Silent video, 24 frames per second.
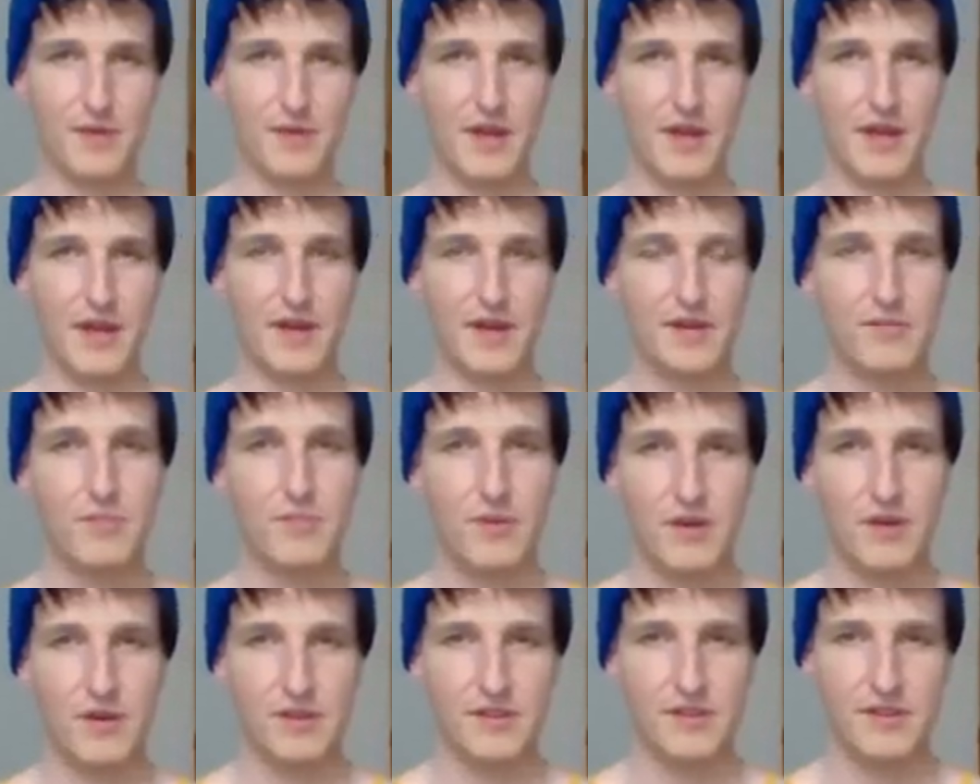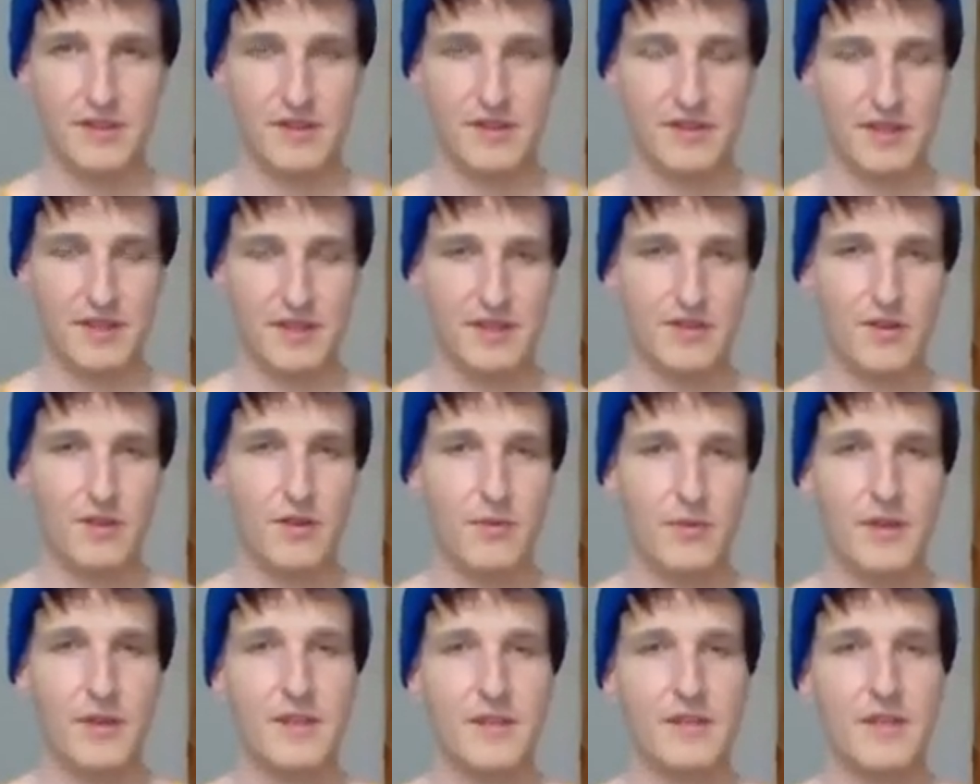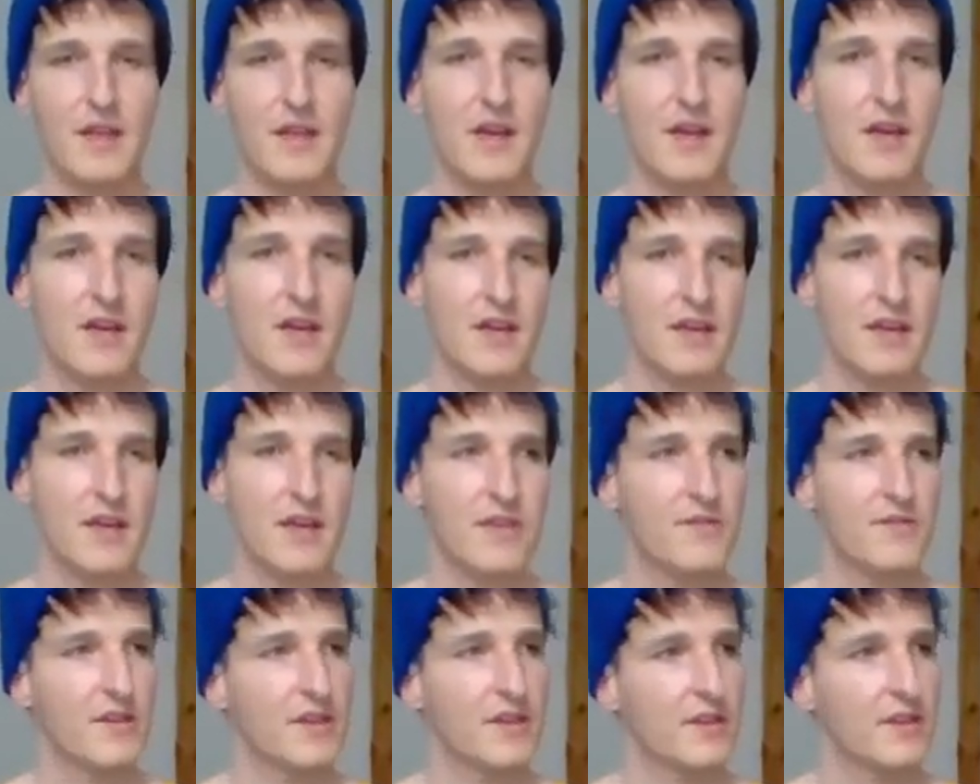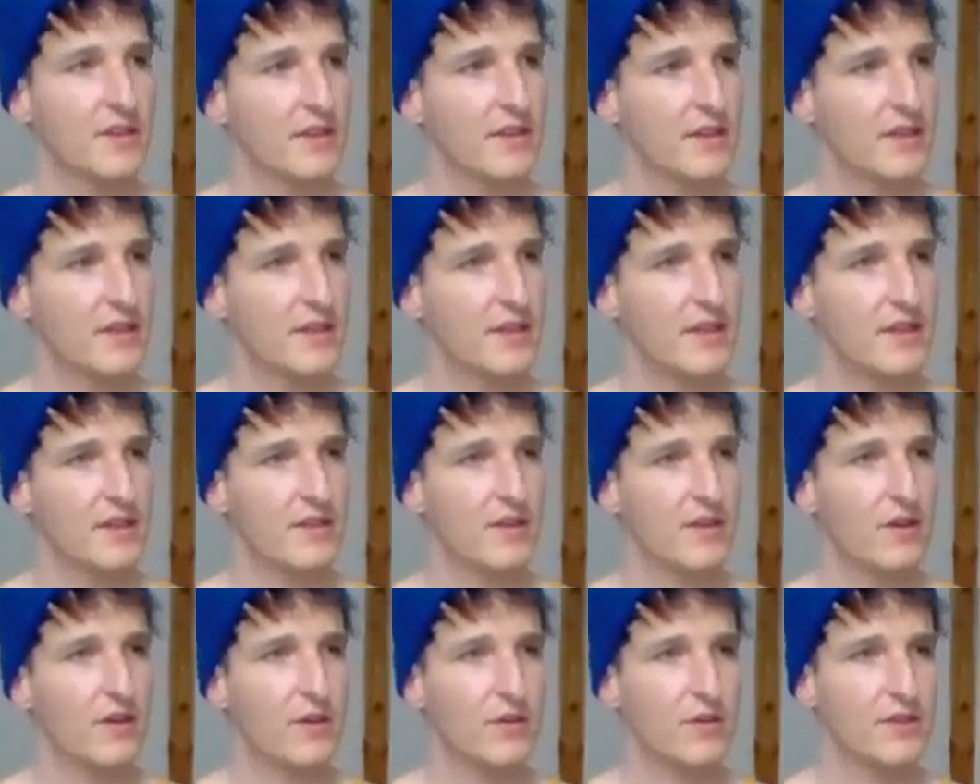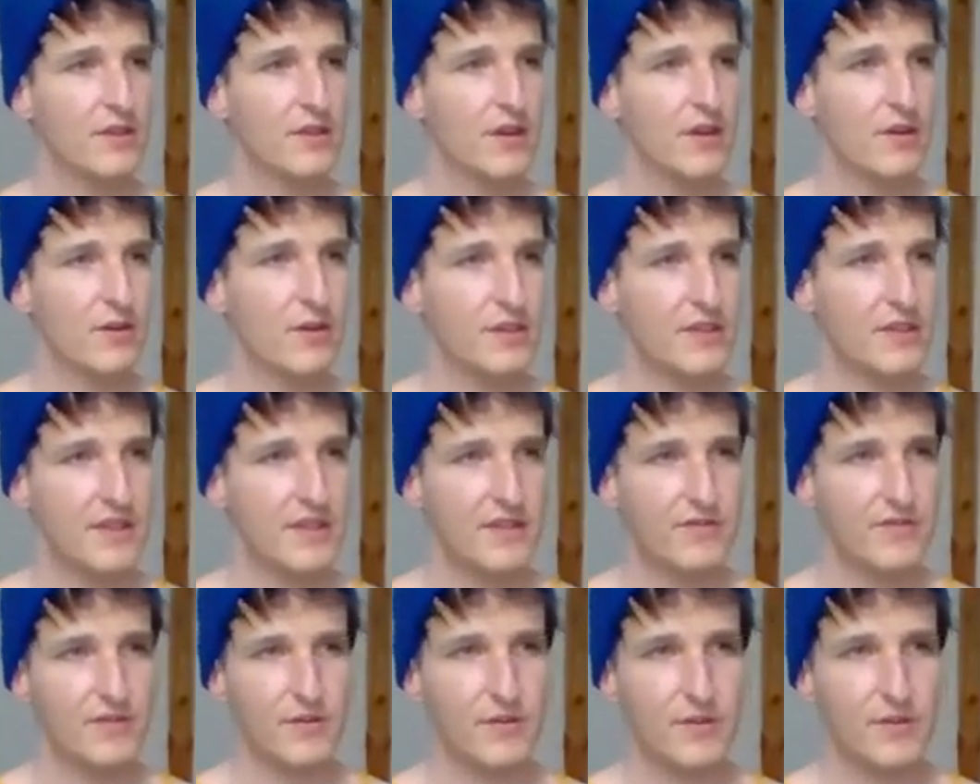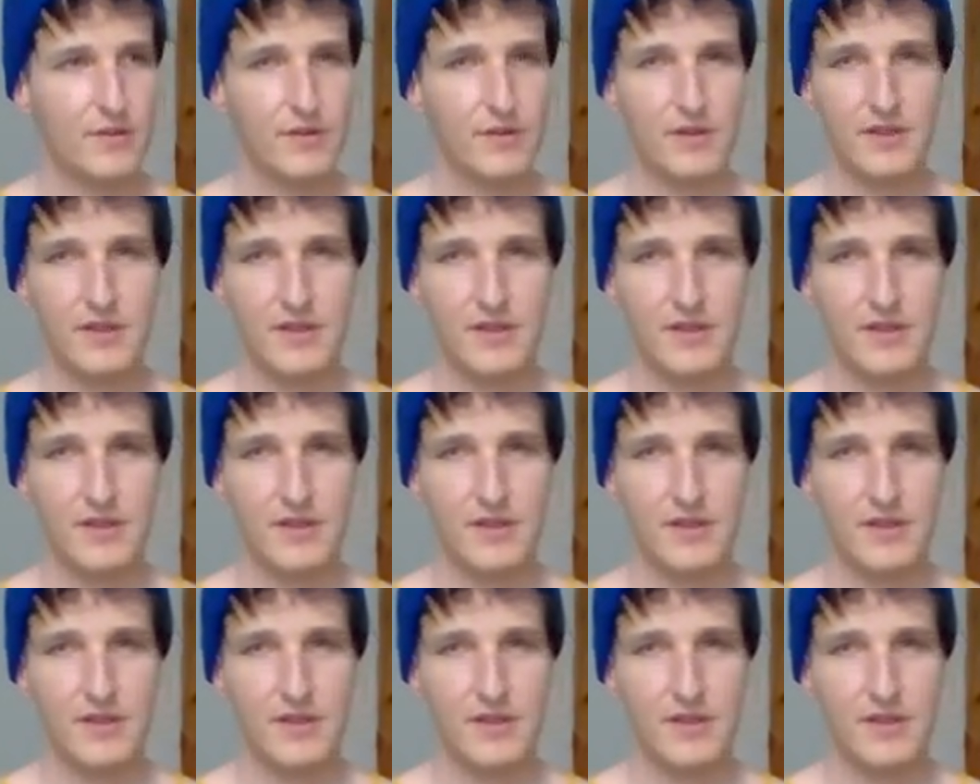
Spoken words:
are important. That's always, even old IFO